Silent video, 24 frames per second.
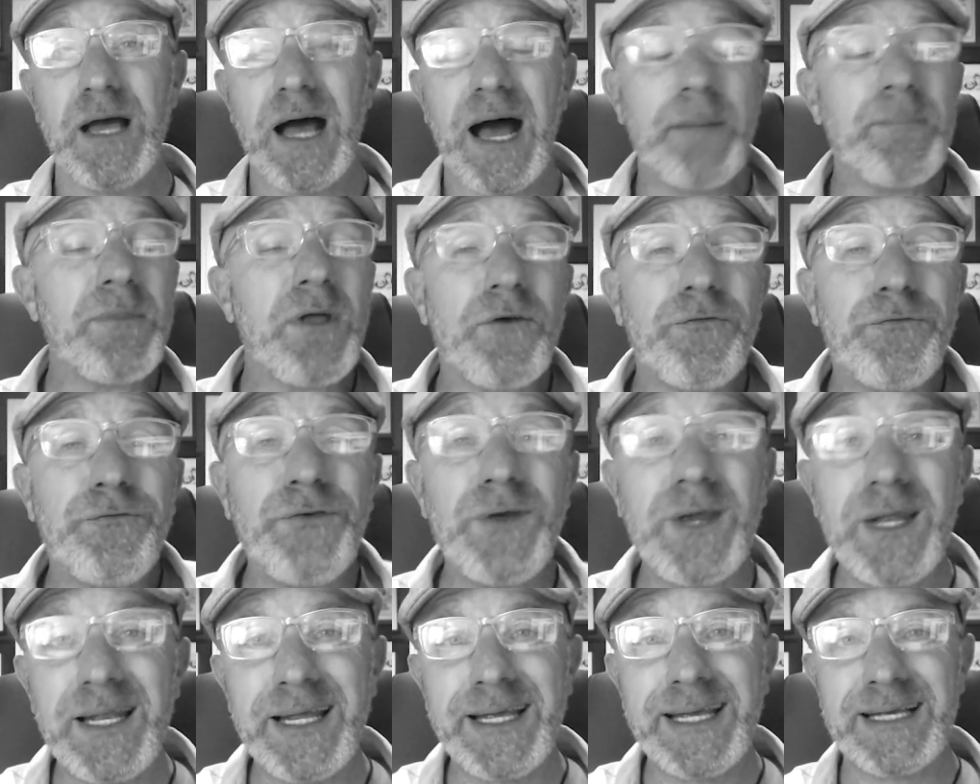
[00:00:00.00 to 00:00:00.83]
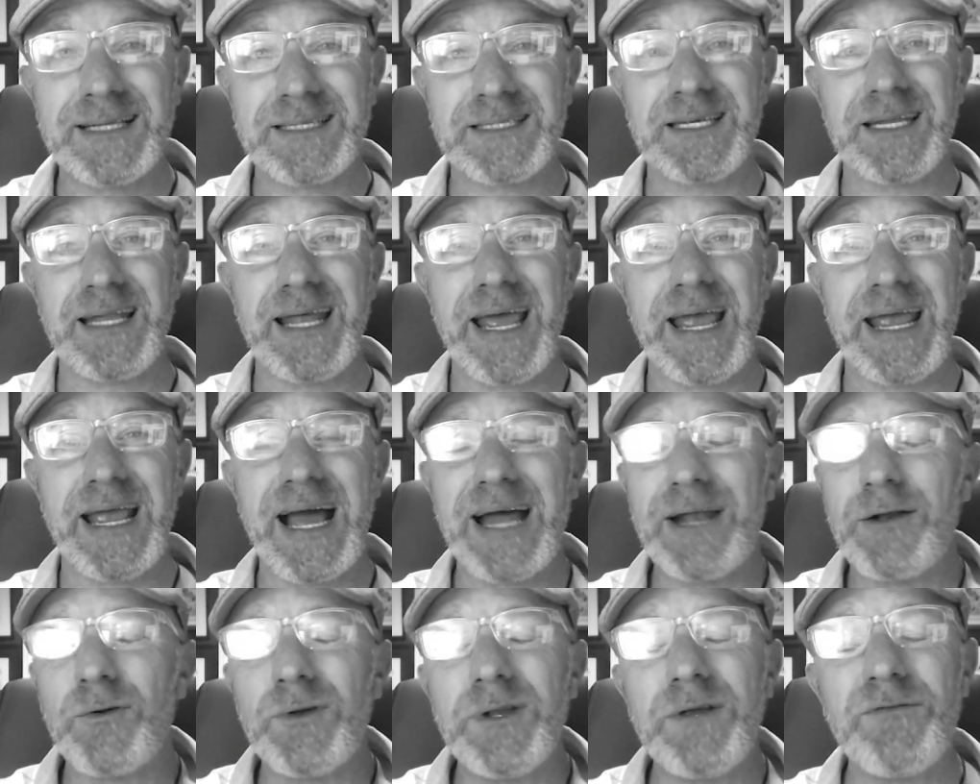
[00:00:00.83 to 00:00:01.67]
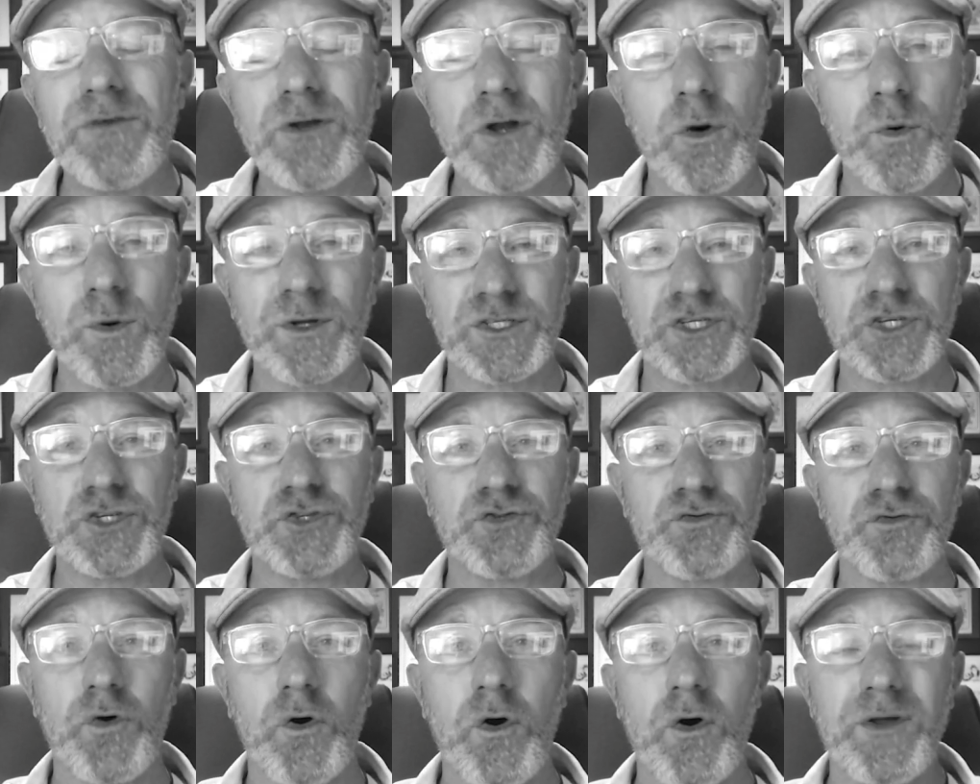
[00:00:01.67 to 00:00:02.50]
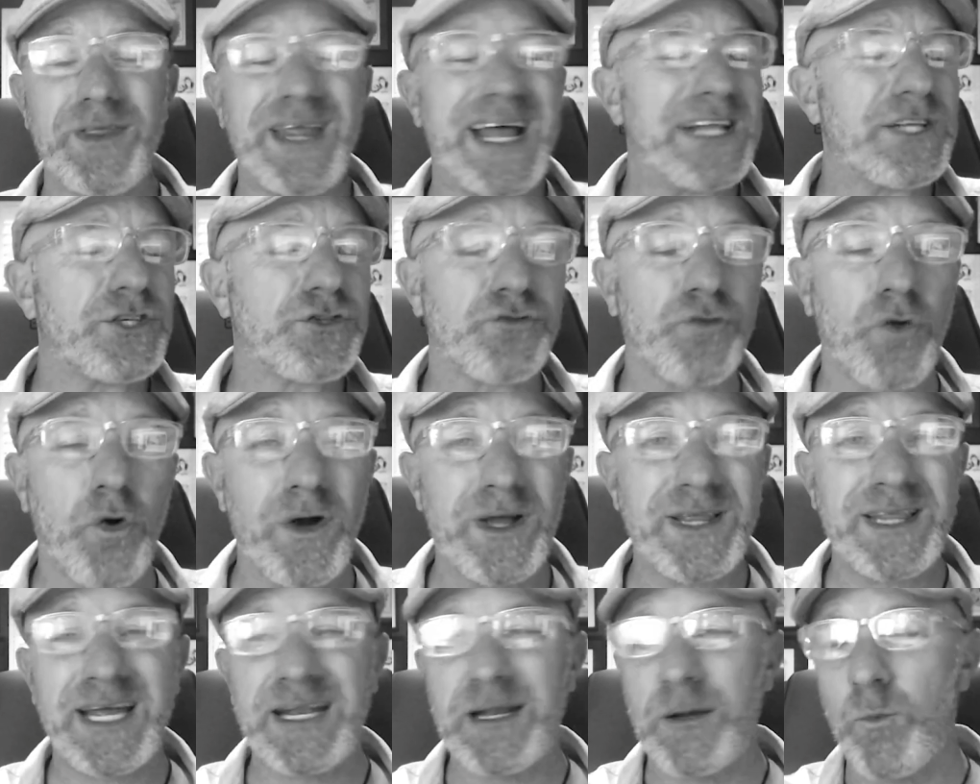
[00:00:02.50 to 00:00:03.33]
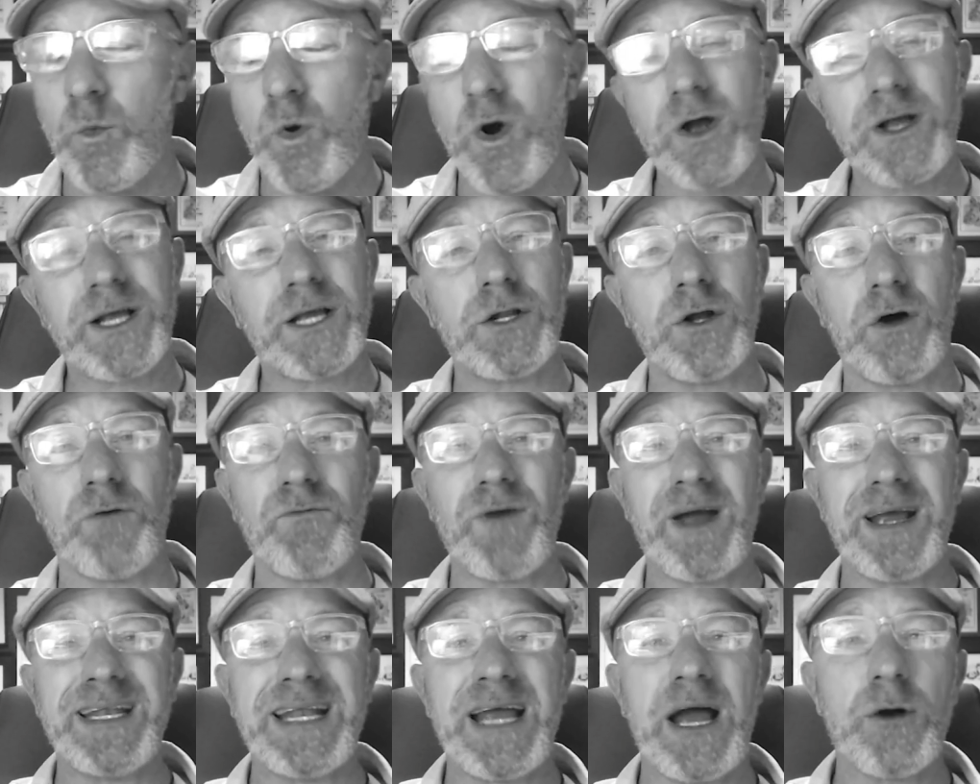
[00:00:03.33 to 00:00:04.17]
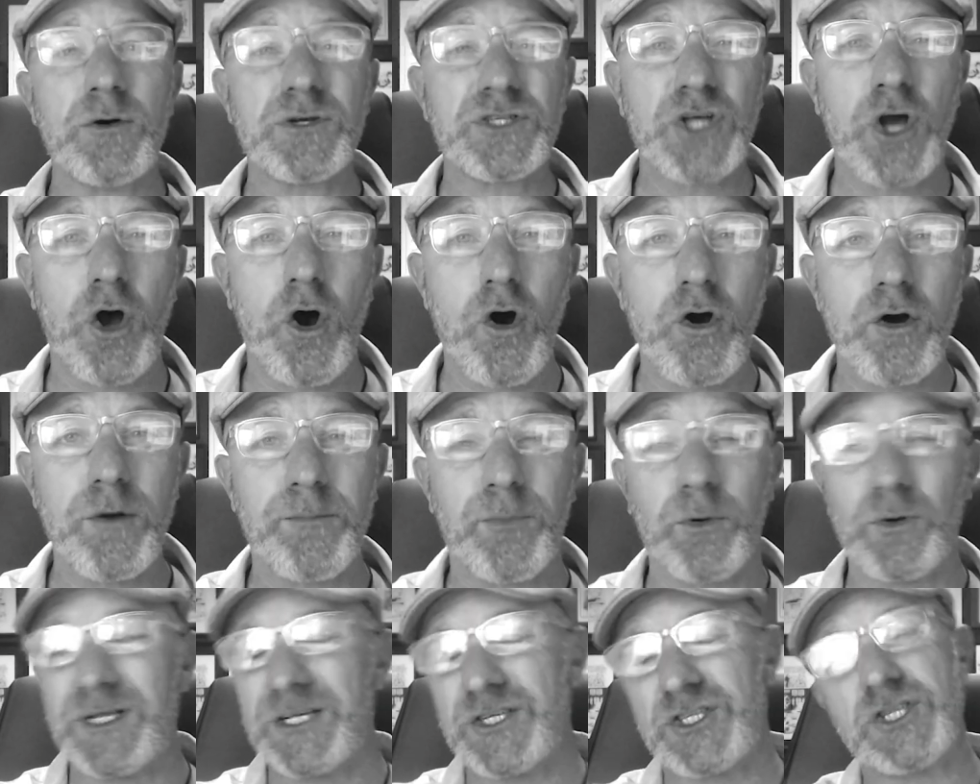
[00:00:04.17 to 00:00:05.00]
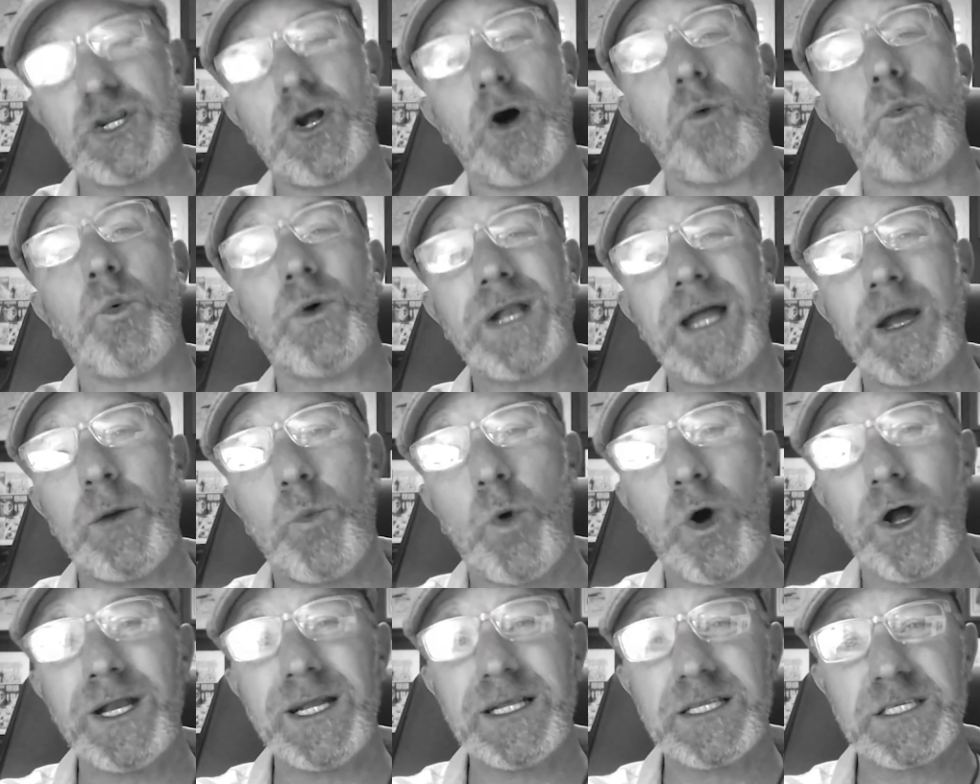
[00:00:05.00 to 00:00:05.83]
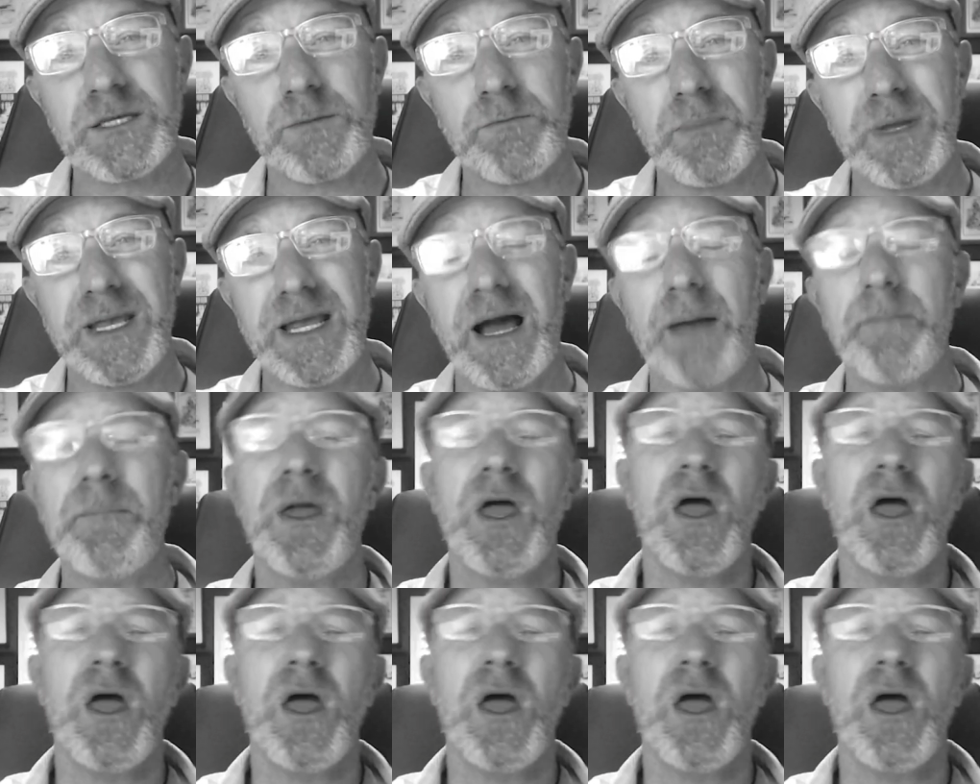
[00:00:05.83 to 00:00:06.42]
I'm not feeling it today. I don't even know what to draw. That drawing that I'm working on right now is horrible. It's not what I want it to be.